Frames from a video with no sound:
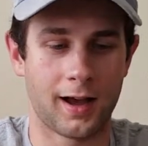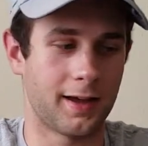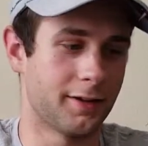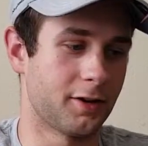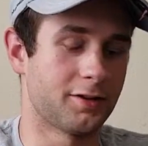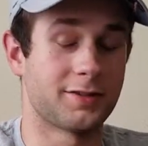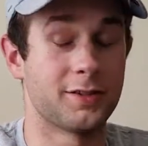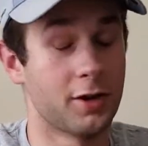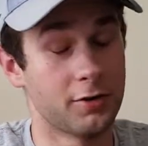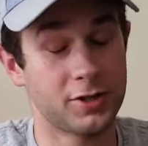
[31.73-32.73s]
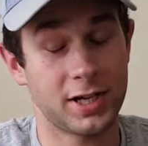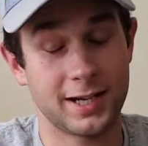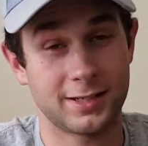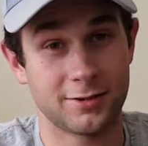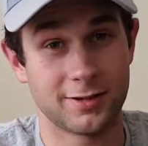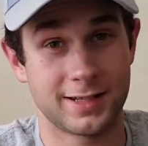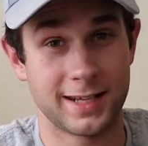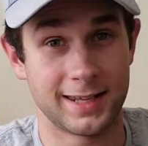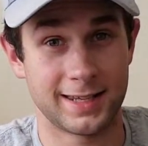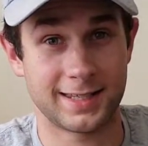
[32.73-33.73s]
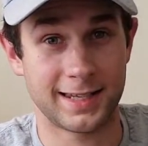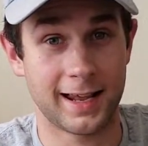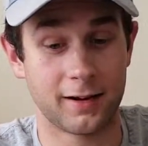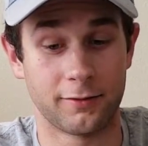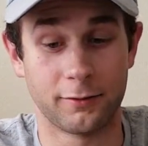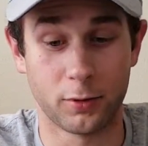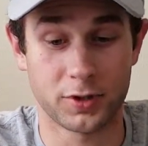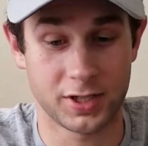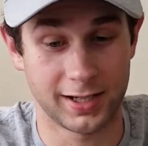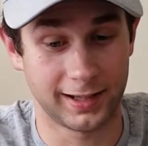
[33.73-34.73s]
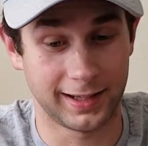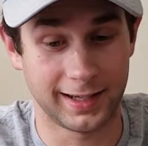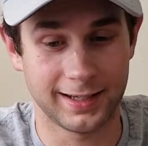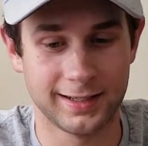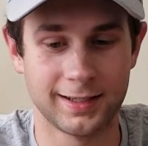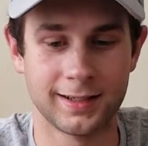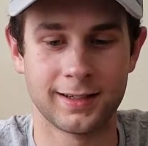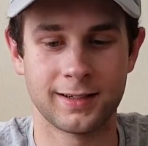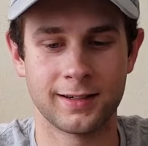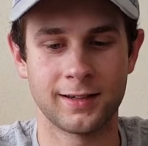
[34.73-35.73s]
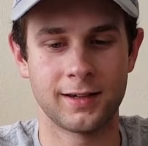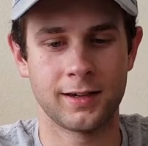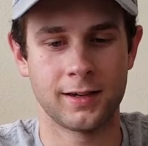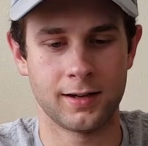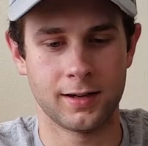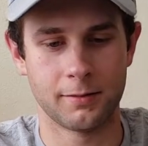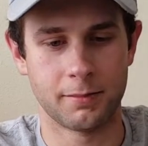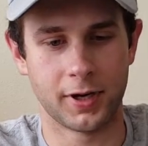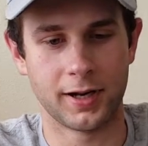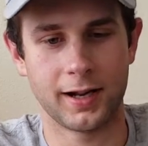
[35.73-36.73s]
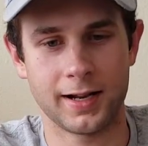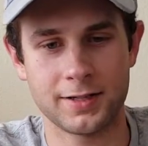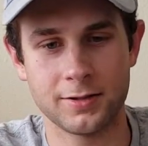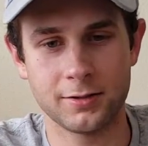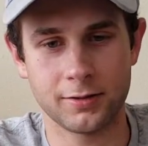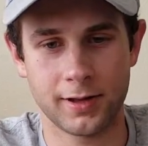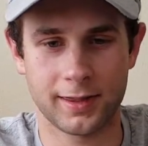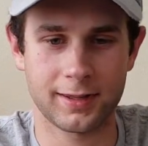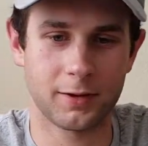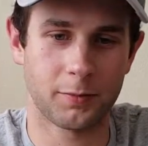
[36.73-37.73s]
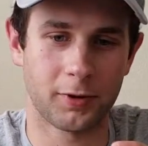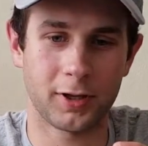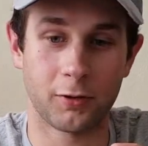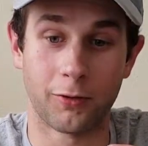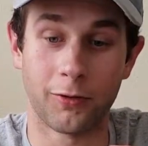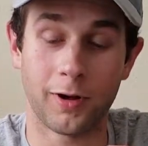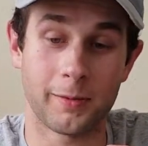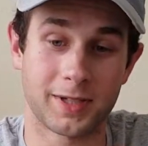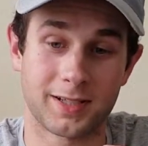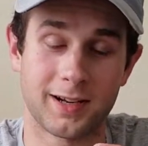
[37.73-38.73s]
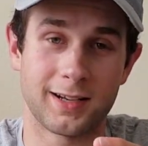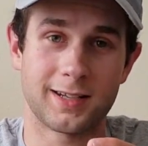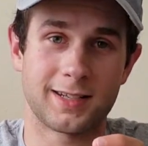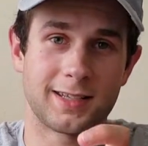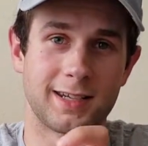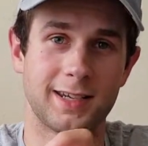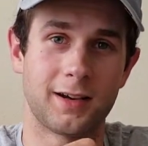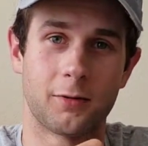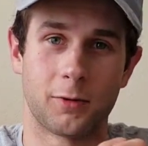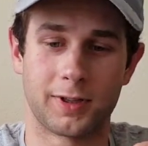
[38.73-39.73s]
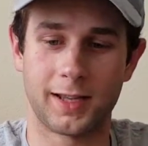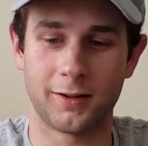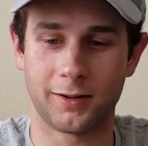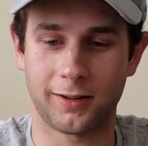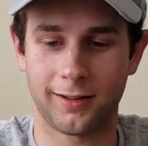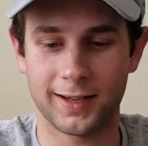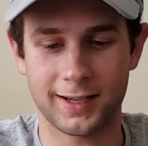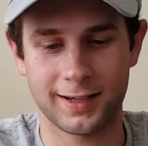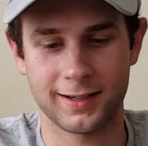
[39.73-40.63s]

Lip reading: There's no chasers in this set, unfortunately, but I do think they're pretty cool. I'm excited to see what they look like.